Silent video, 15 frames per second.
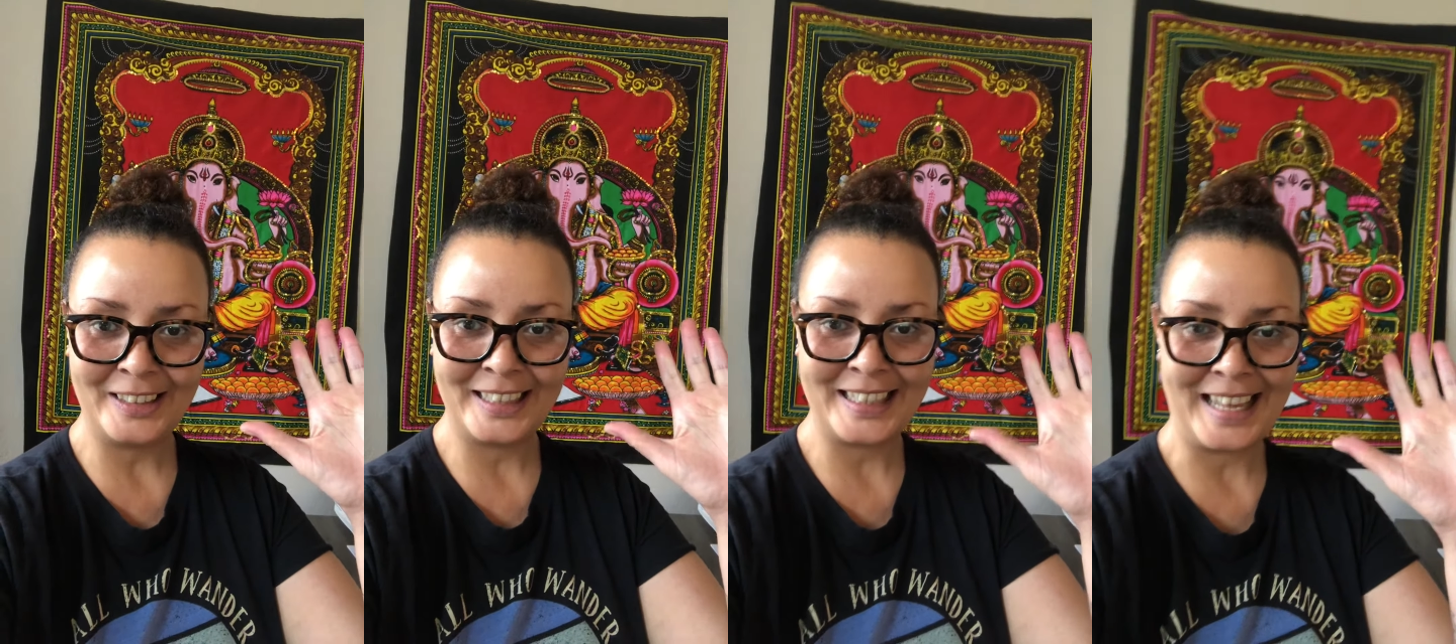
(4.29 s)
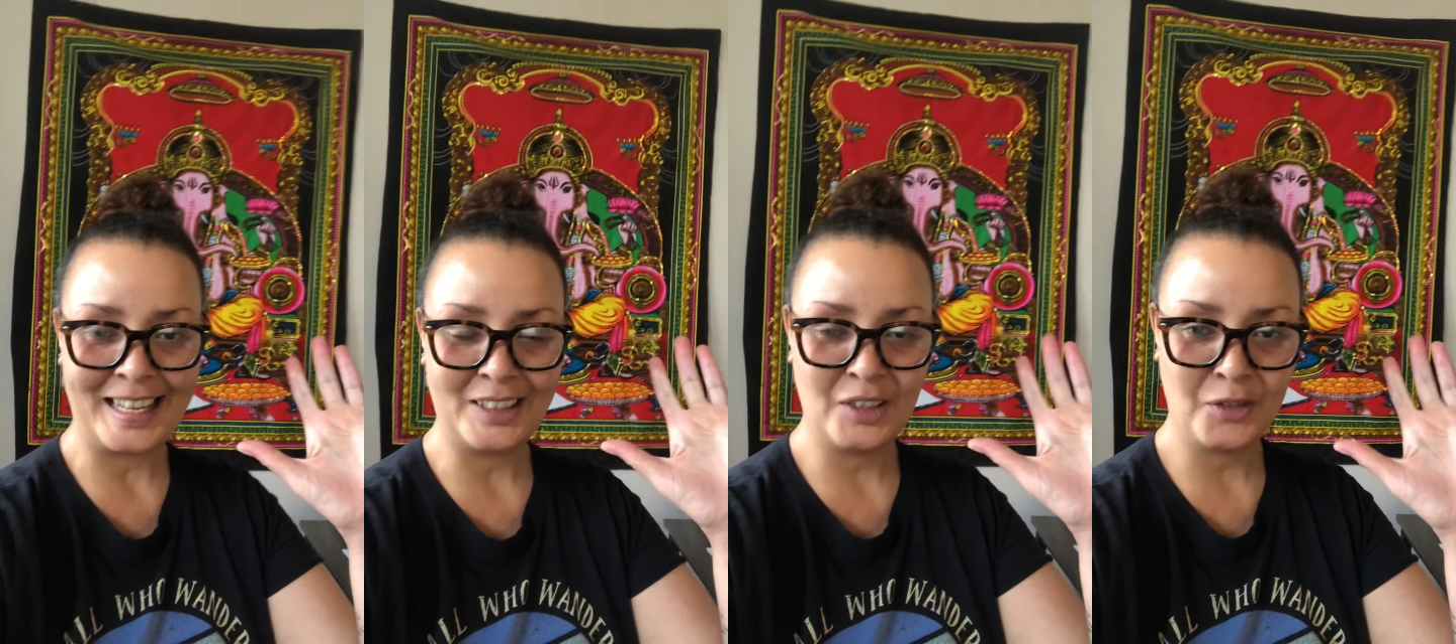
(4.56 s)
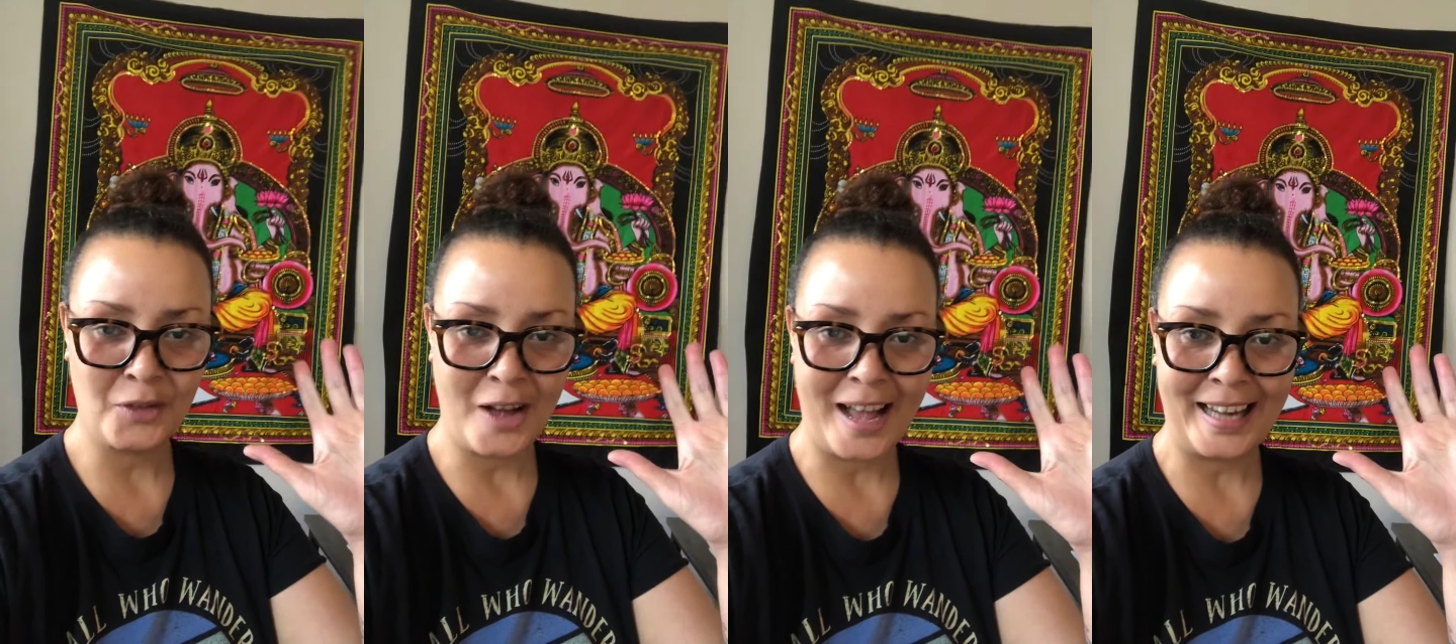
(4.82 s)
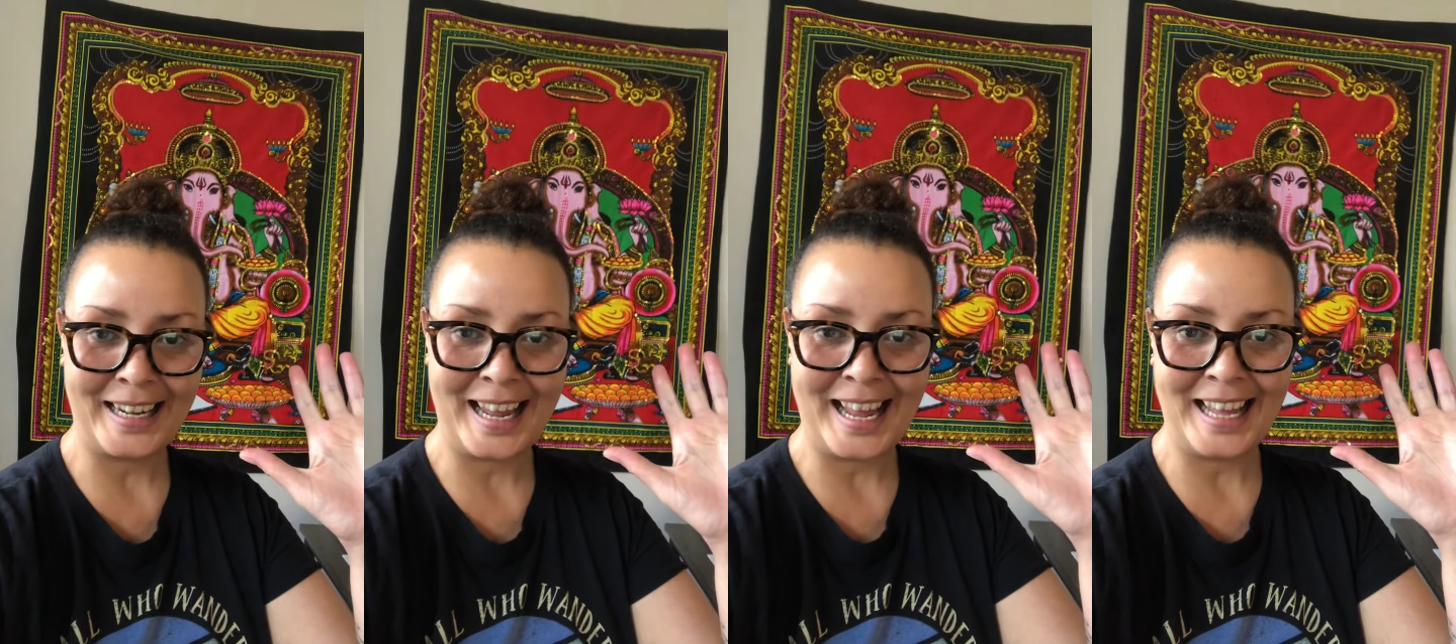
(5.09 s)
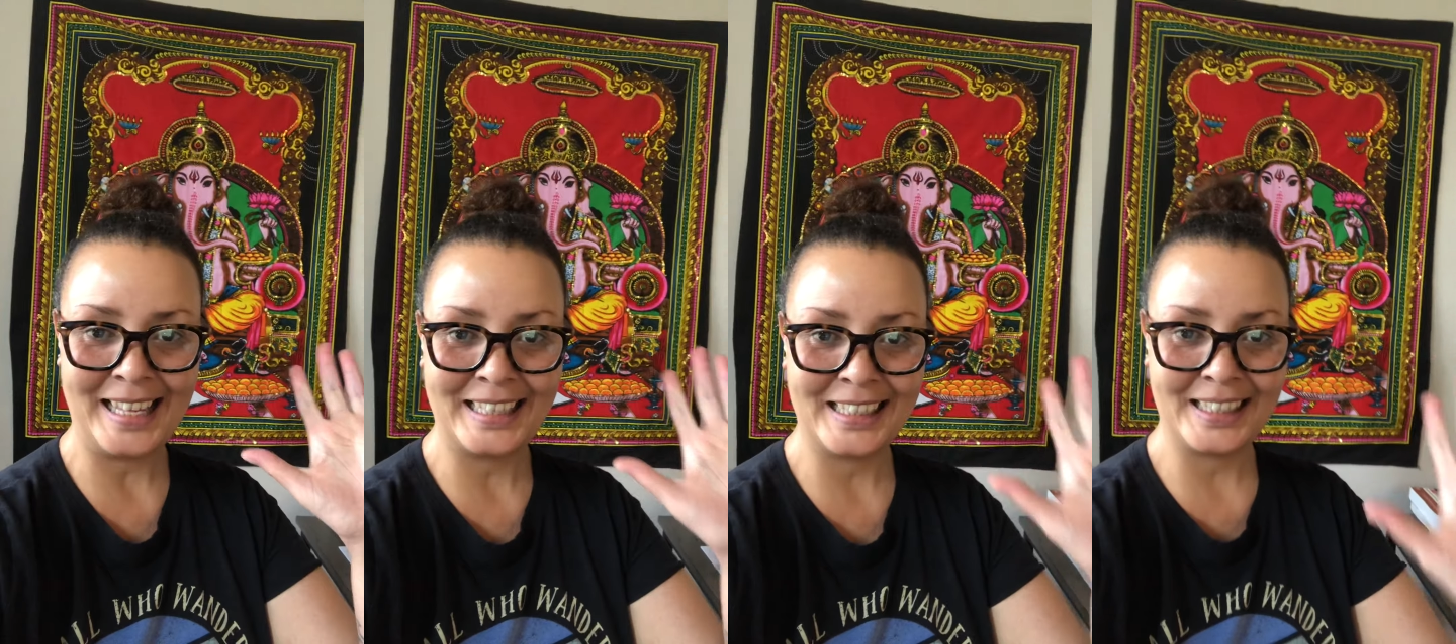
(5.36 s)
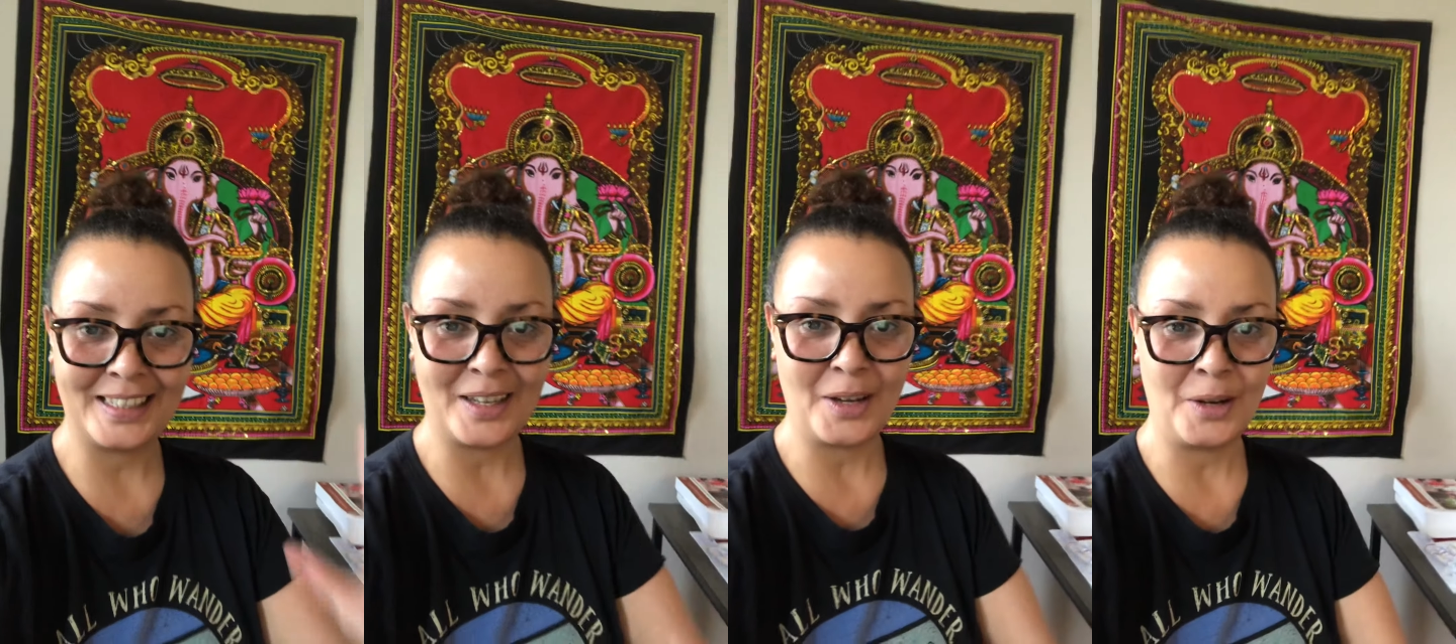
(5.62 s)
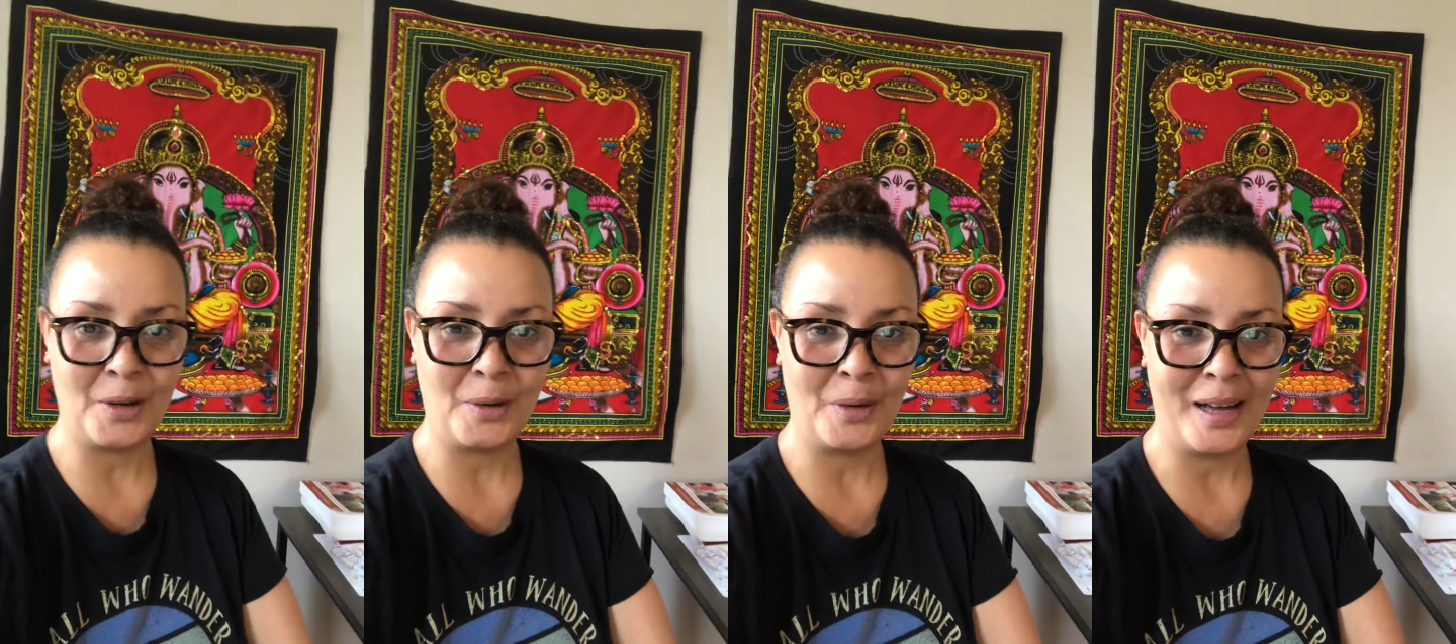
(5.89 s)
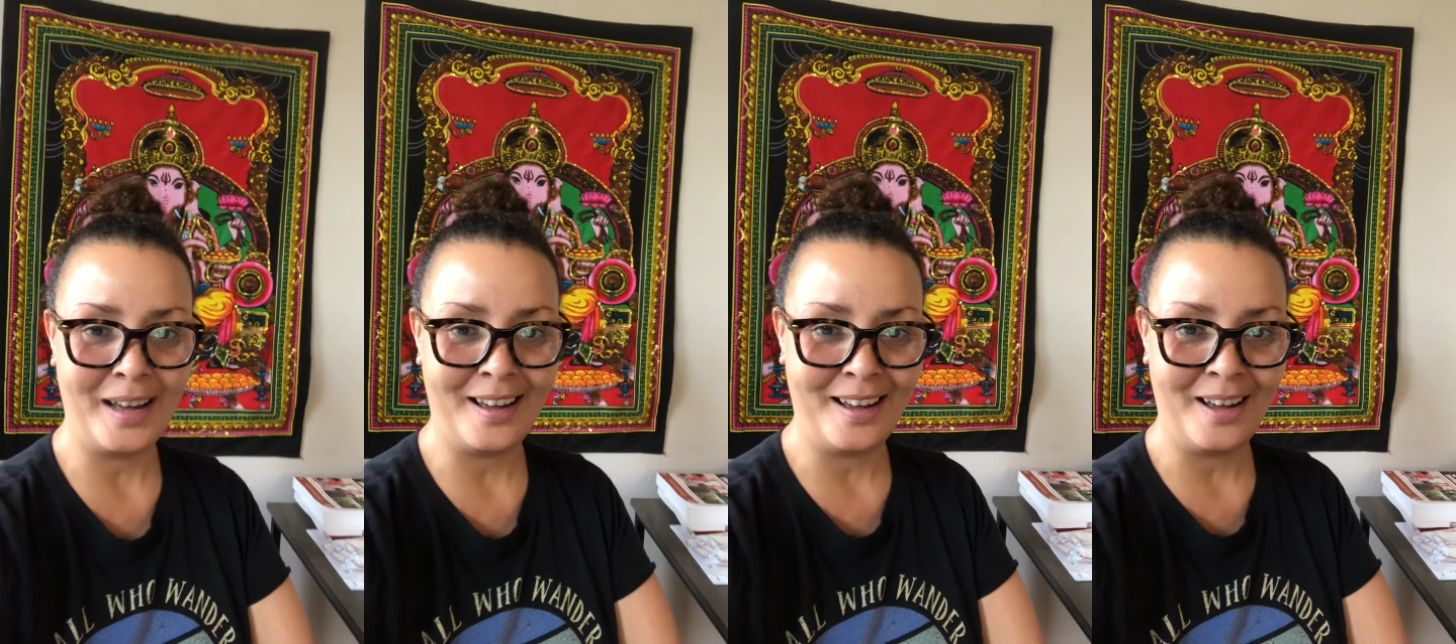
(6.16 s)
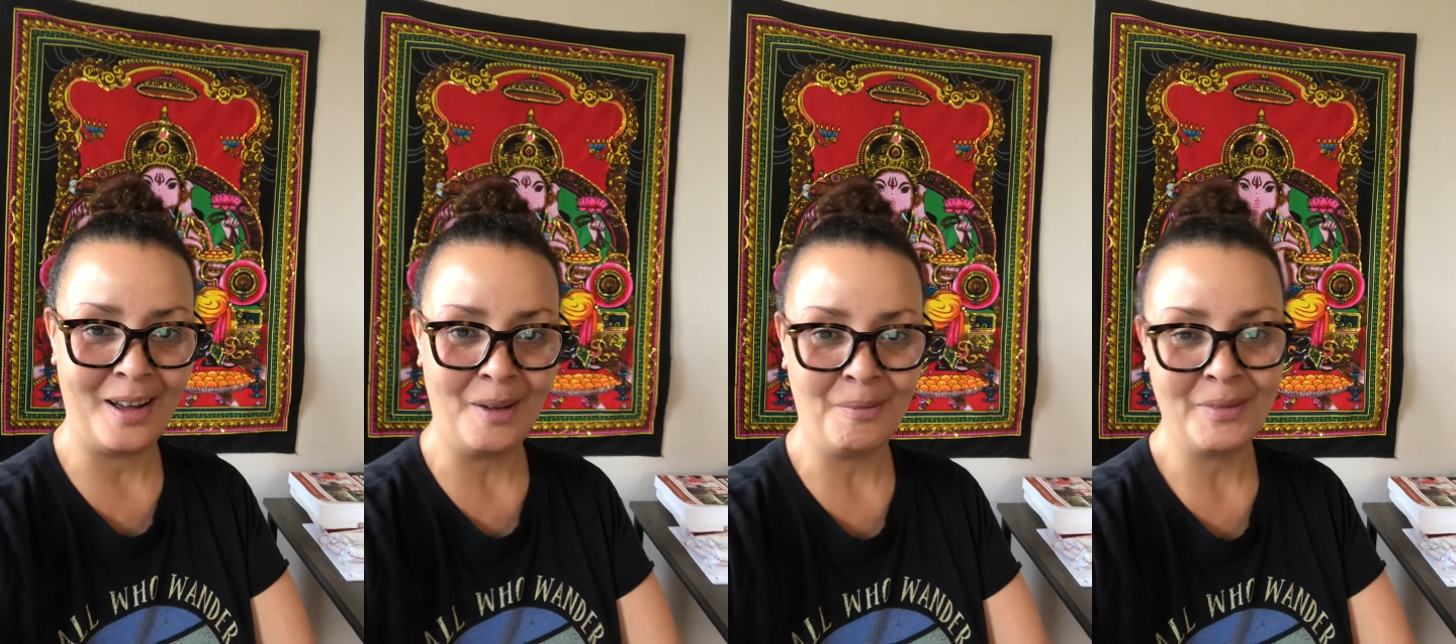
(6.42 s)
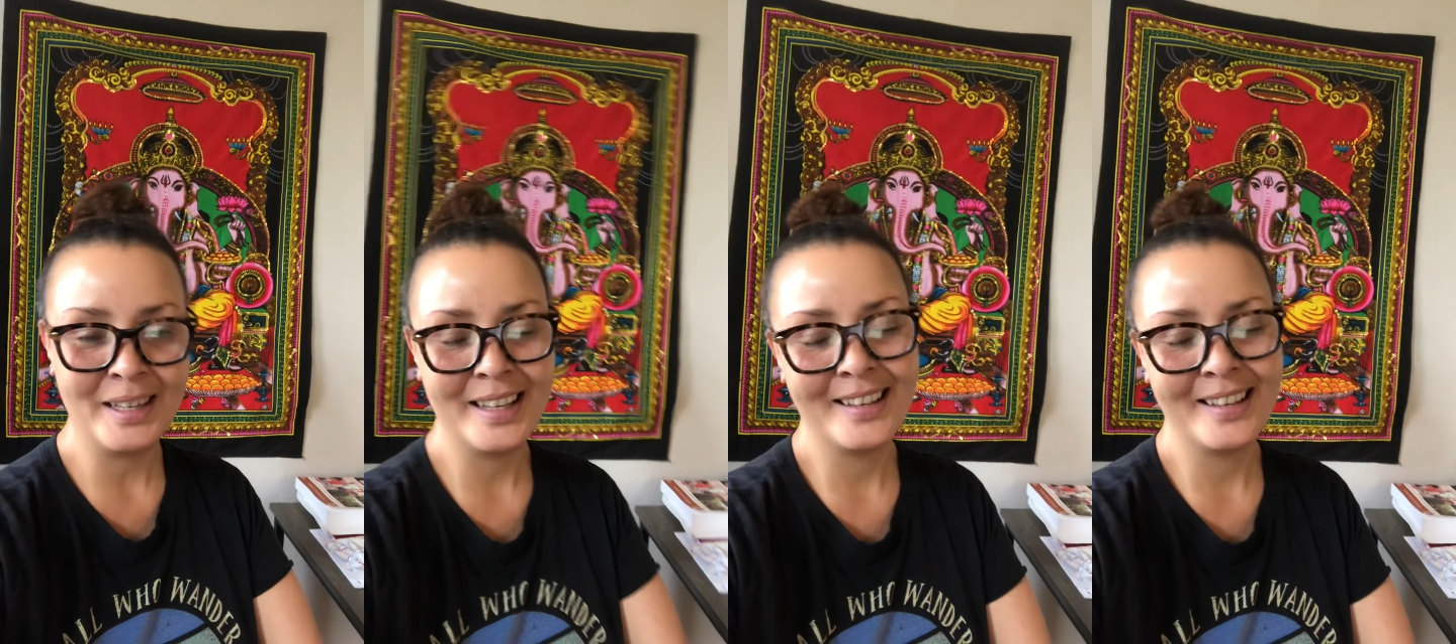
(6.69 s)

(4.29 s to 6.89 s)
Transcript: Today's Friday, so um,